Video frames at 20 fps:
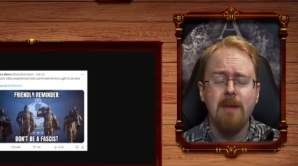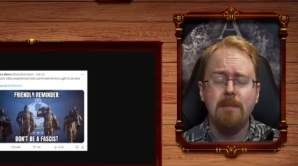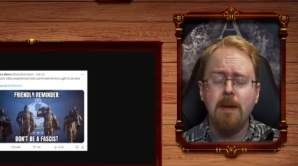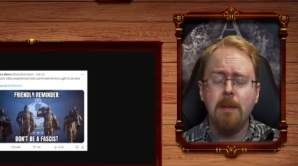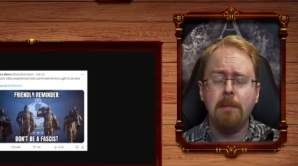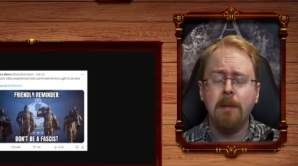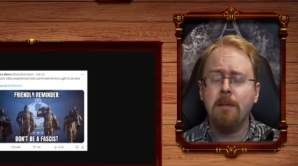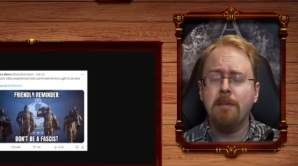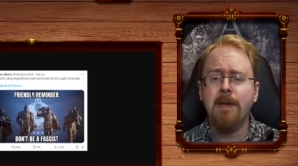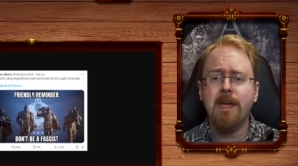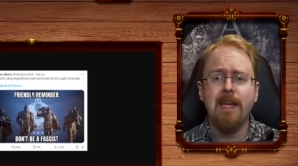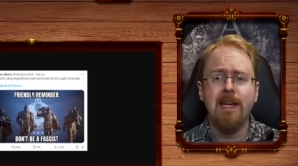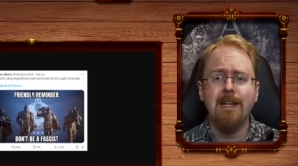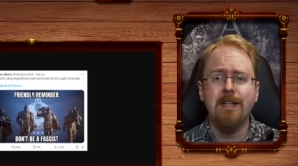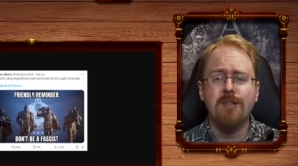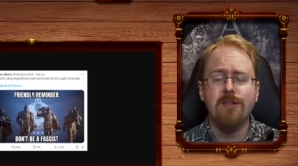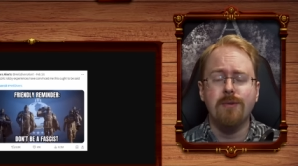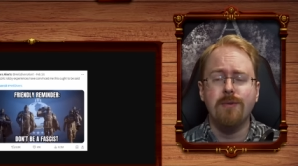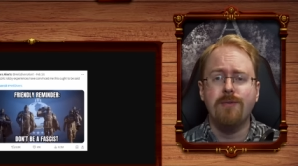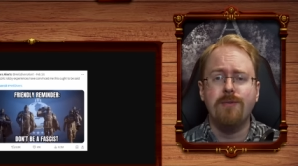people
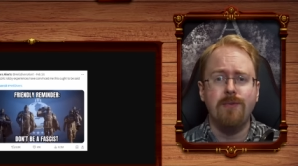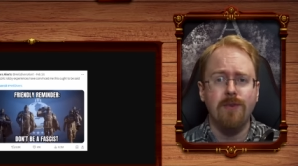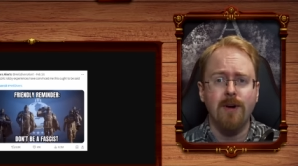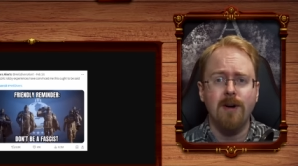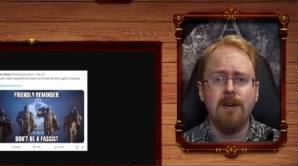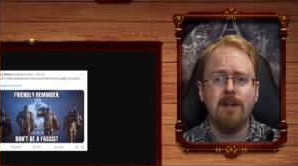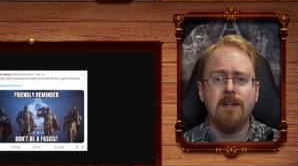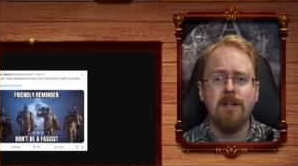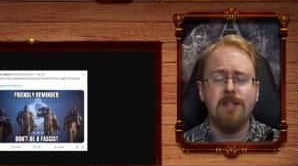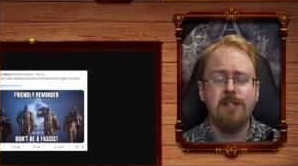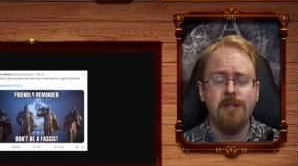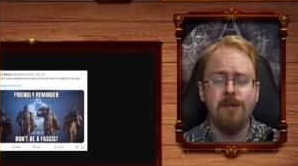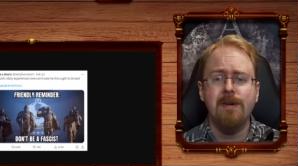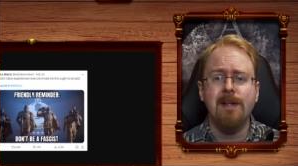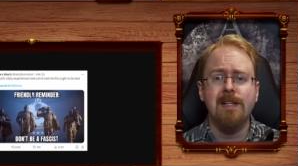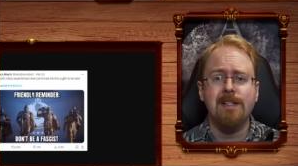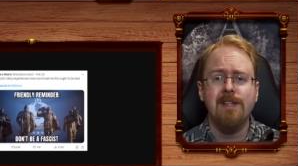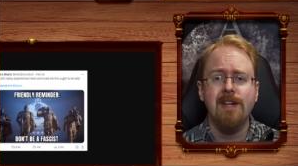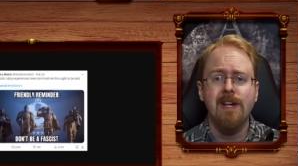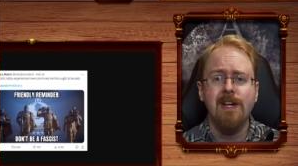begin to flock to
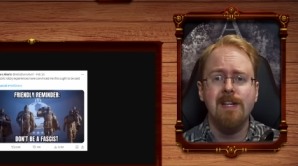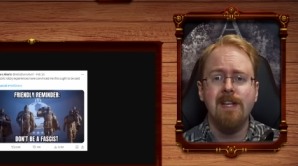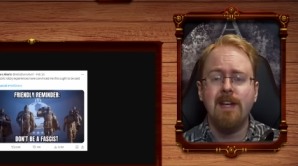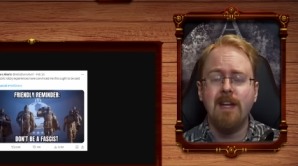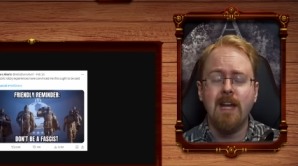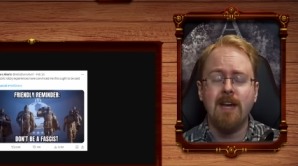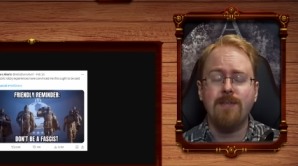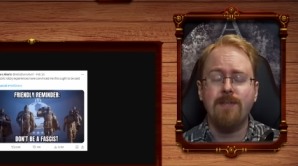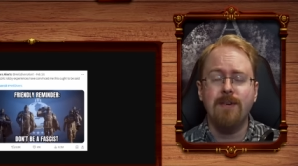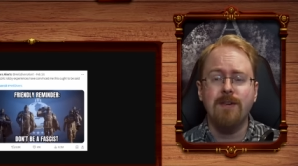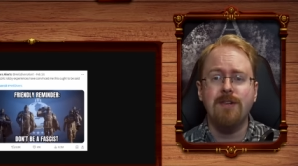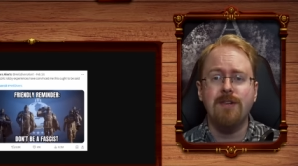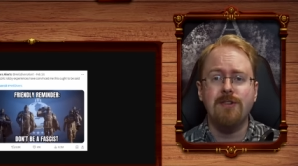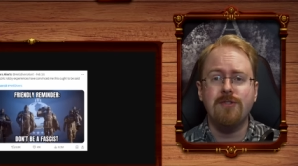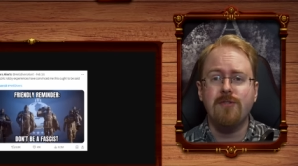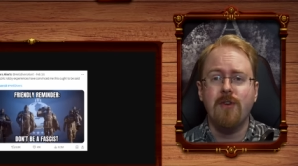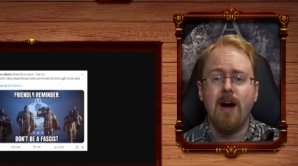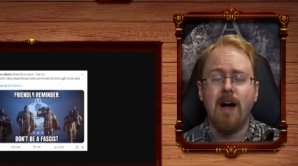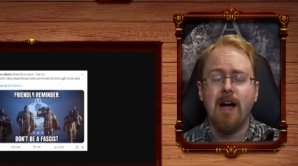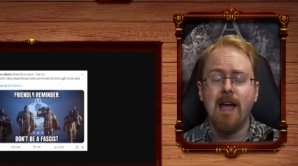it in an effort to
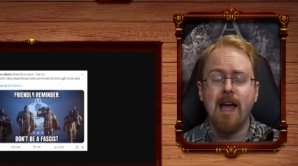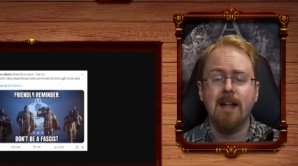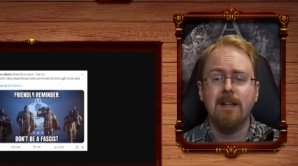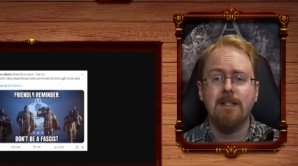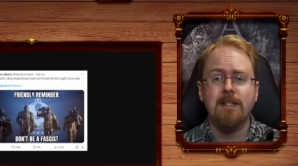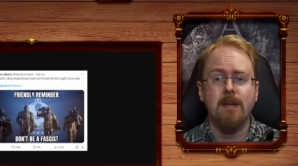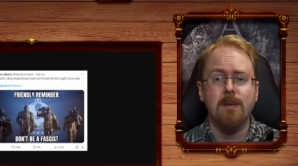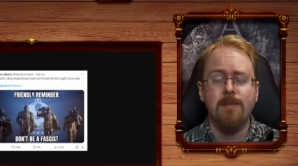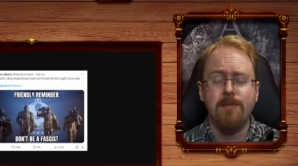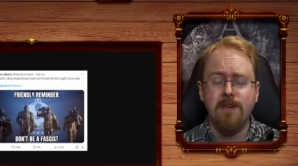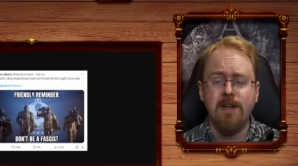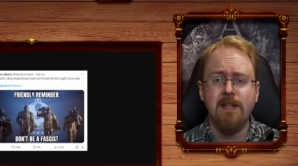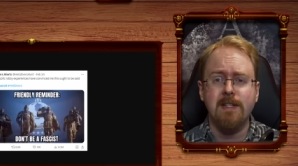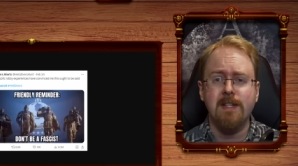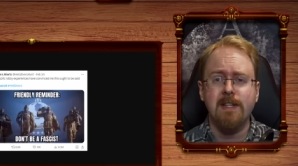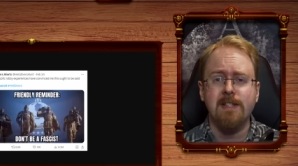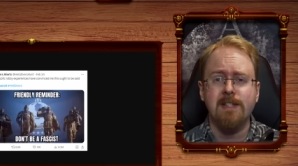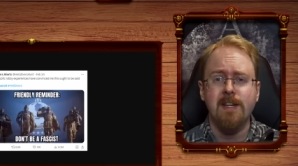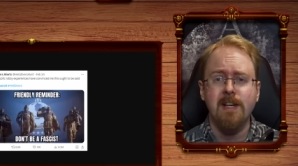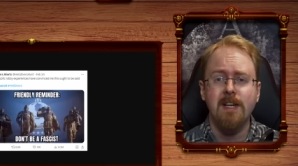try and
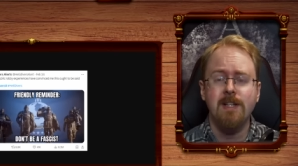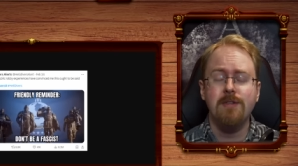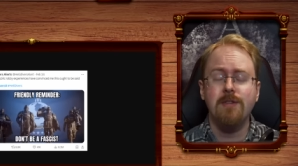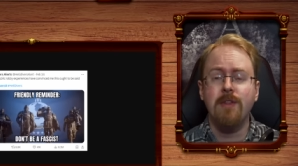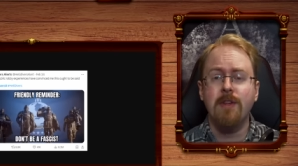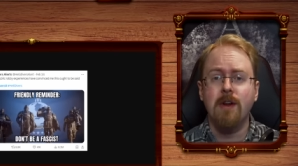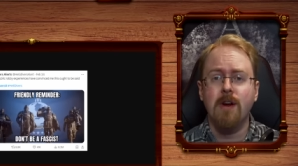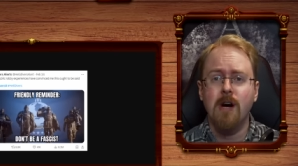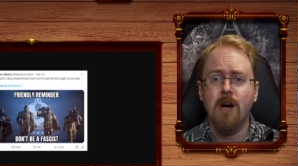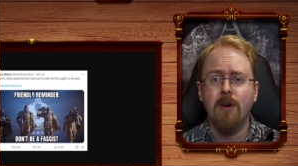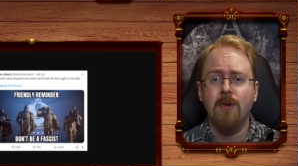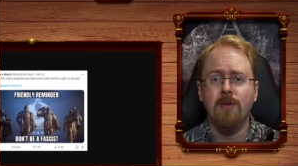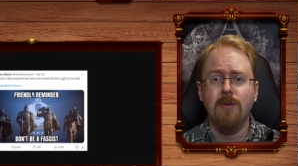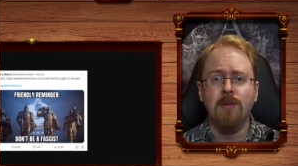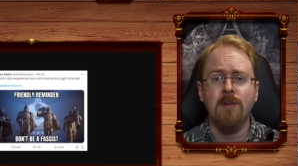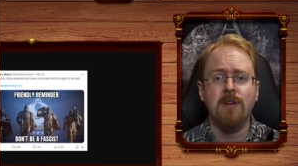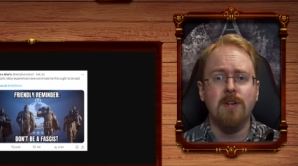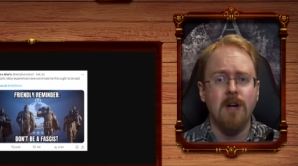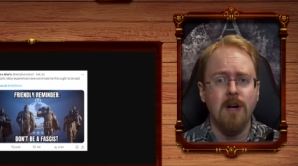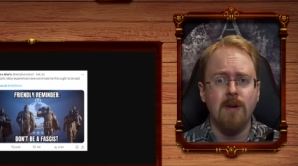subvert it to their
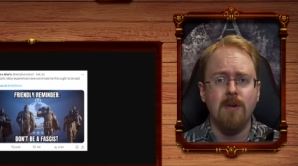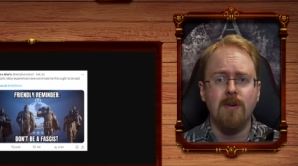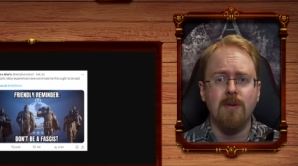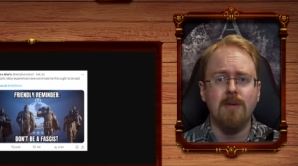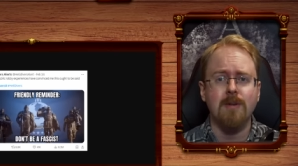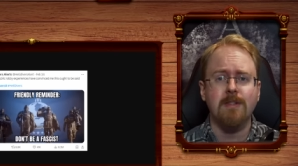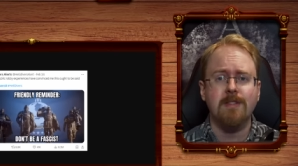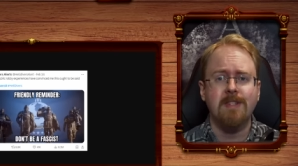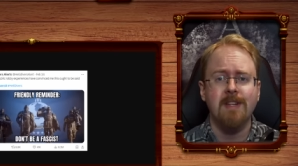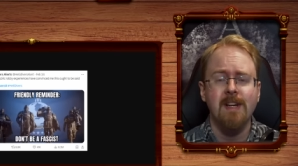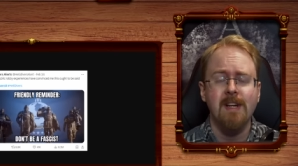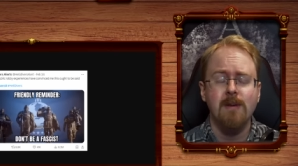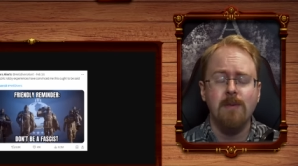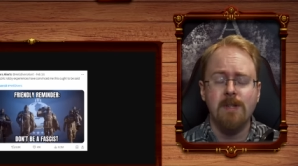own goals,